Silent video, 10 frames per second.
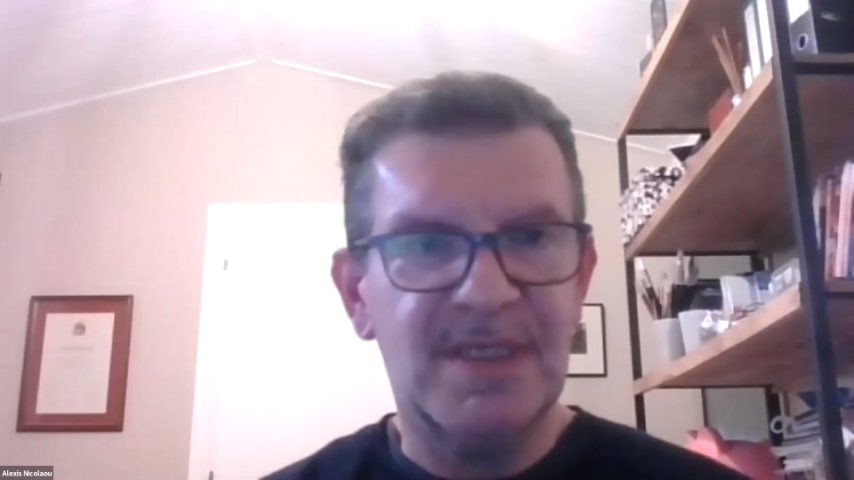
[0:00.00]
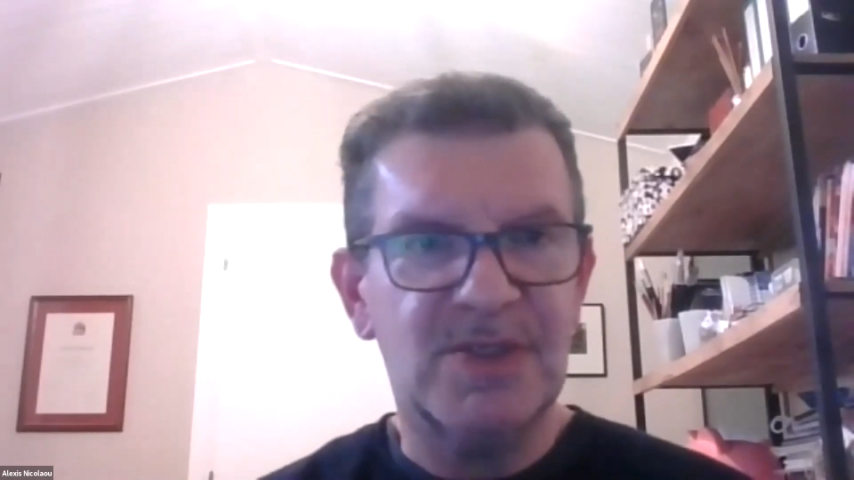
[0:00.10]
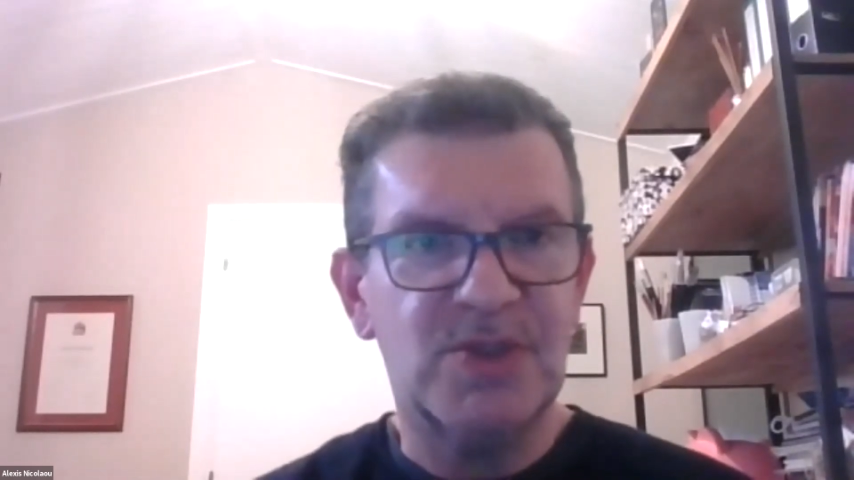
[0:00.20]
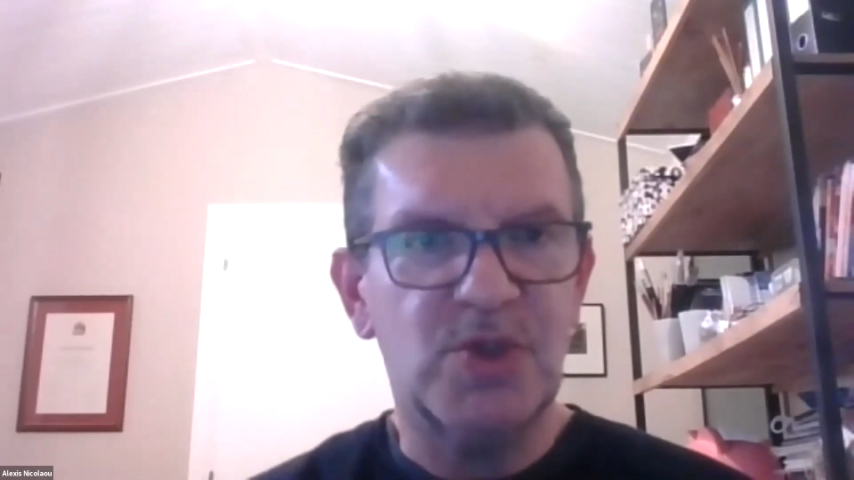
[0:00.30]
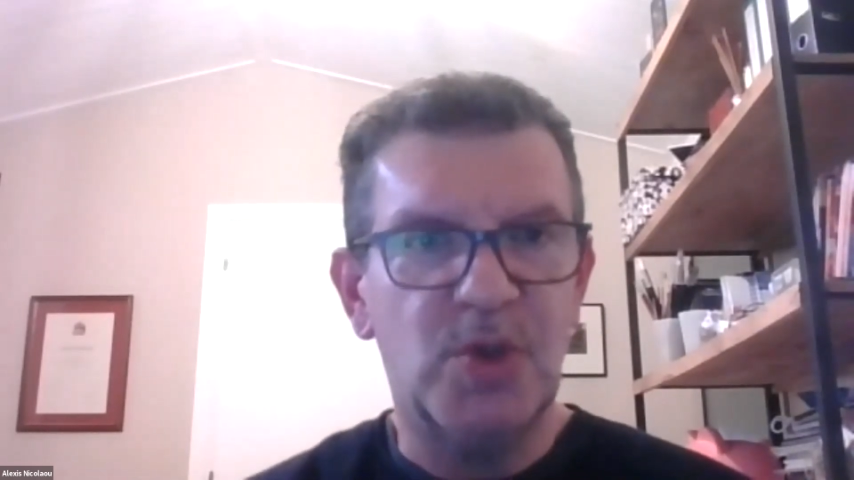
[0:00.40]

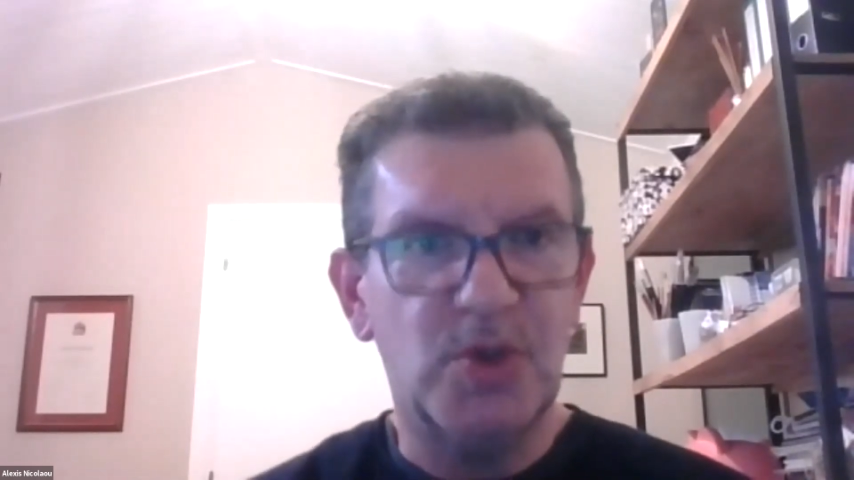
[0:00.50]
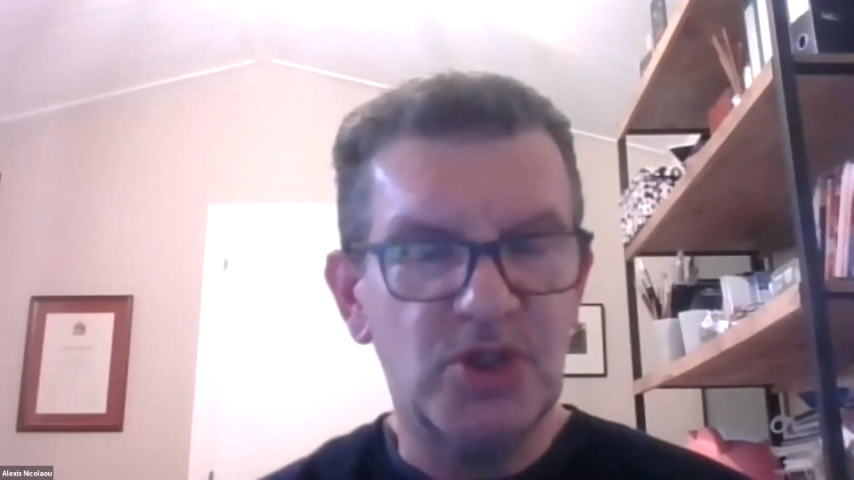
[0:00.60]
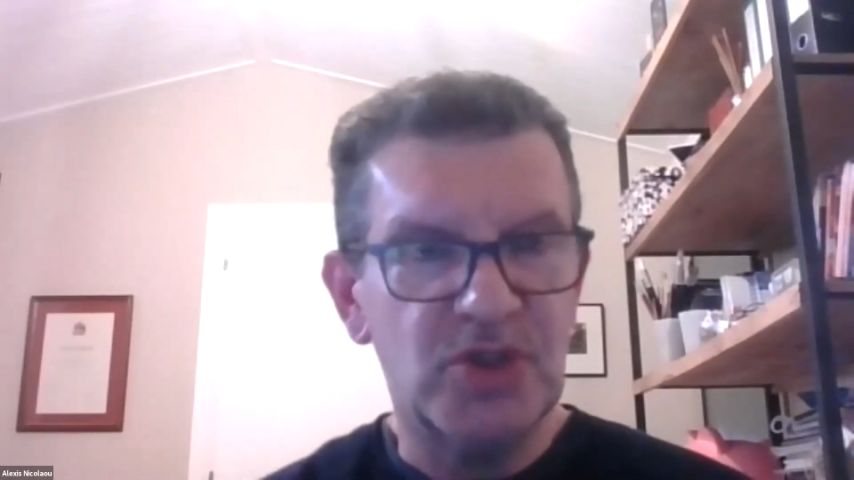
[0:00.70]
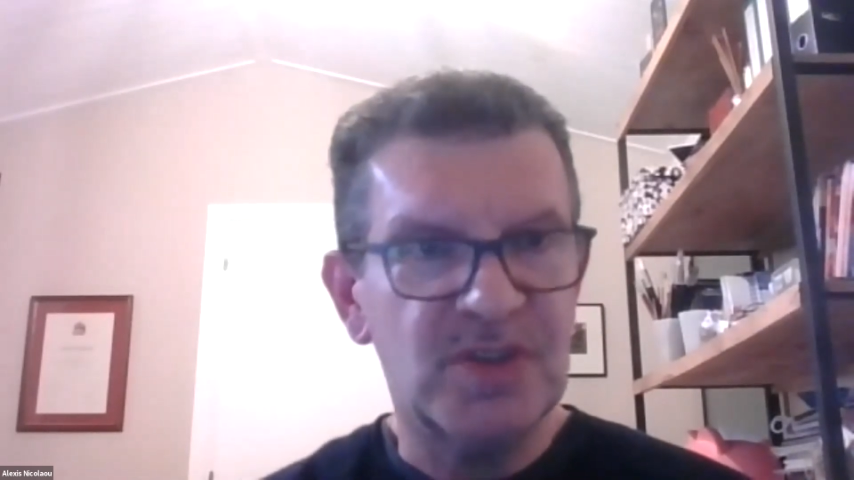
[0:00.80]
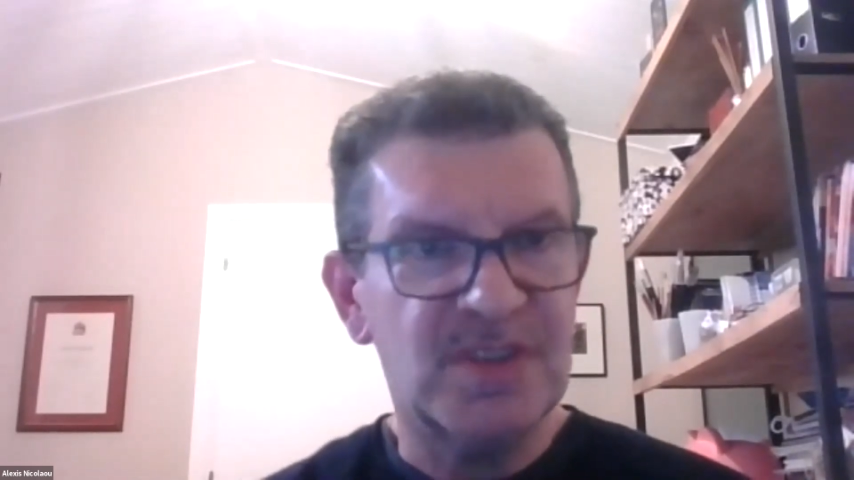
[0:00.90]

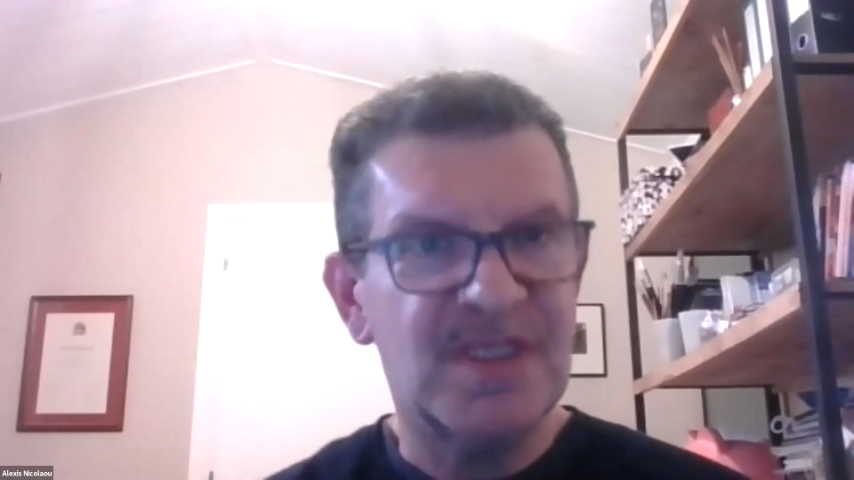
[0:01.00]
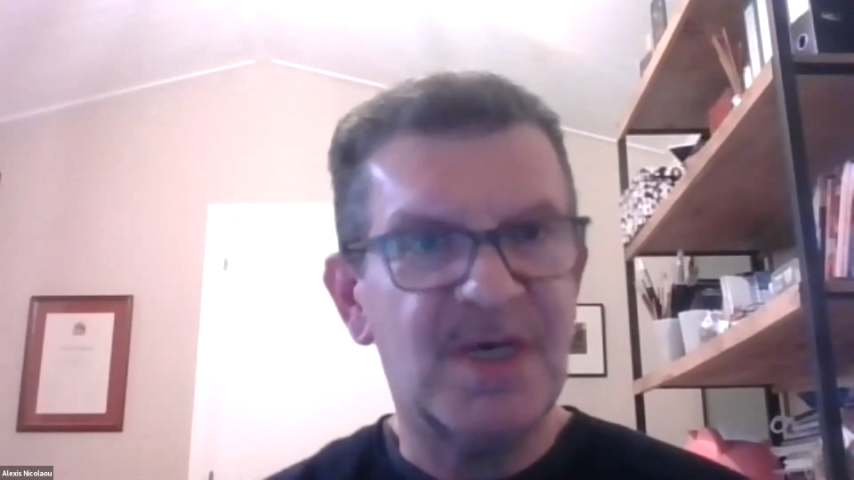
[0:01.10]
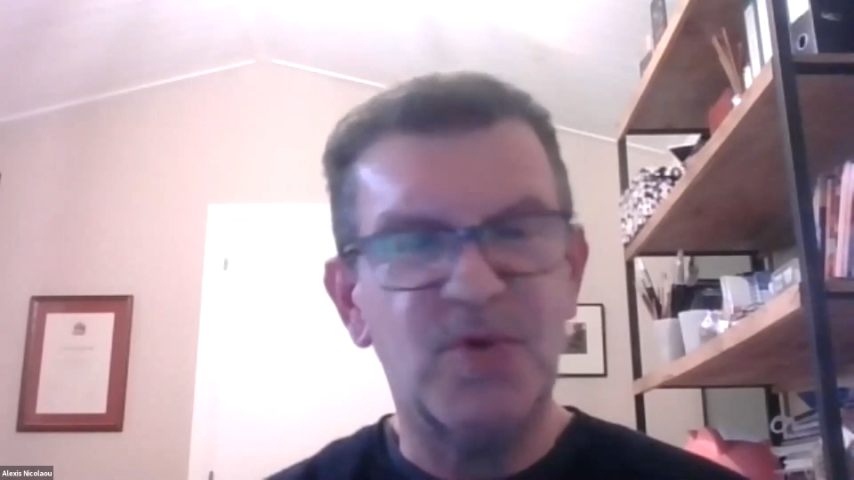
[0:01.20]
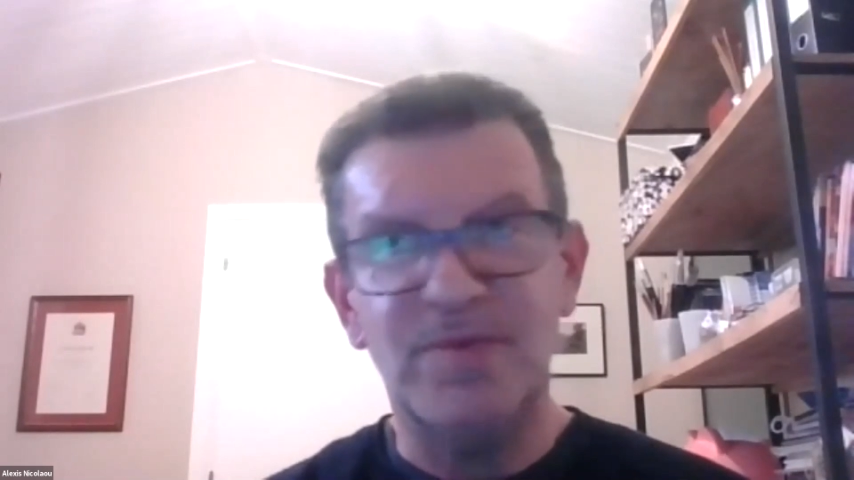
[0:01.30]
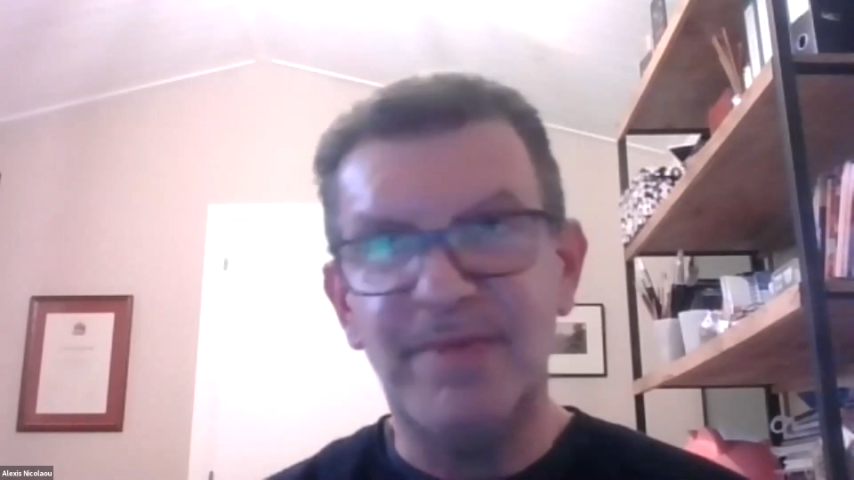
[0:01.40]
solutions
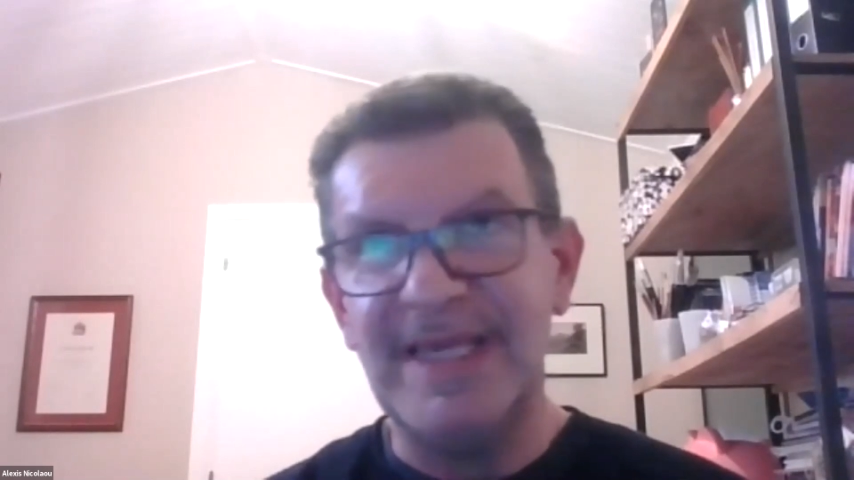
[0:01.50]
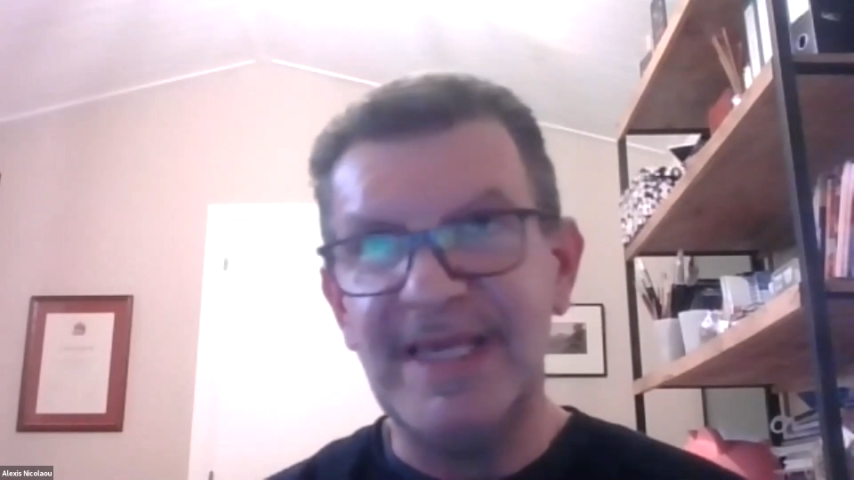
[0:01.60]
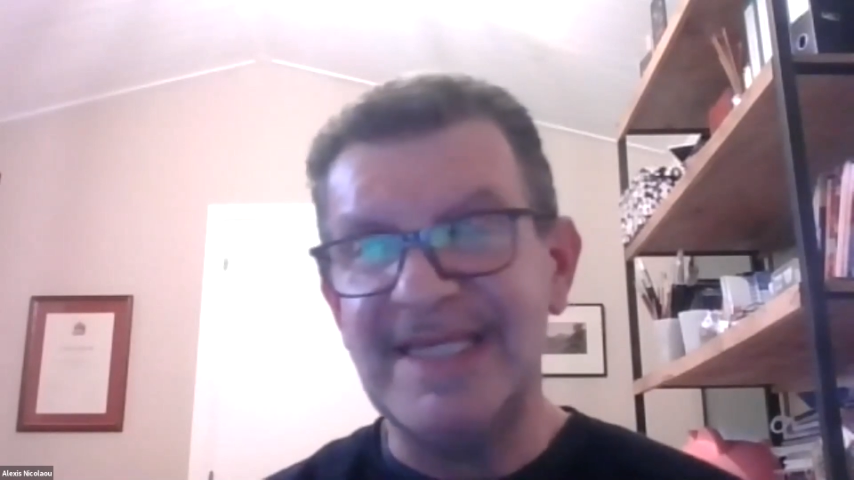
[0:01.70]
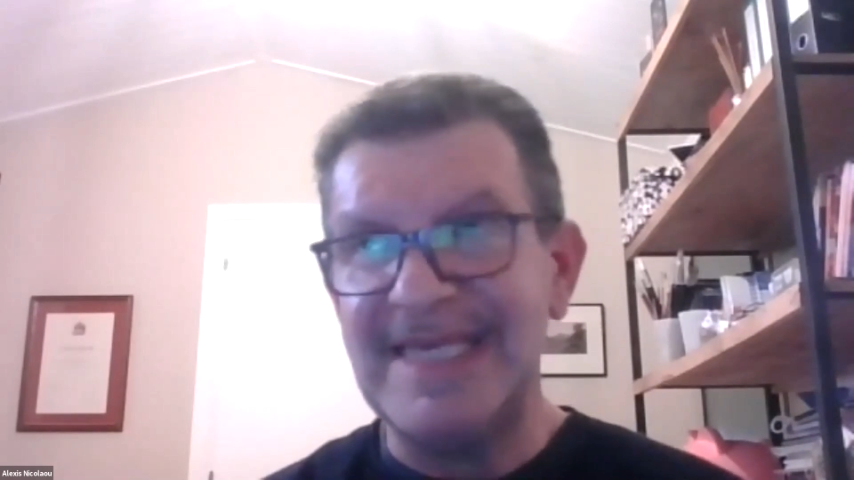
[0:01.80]
that would make it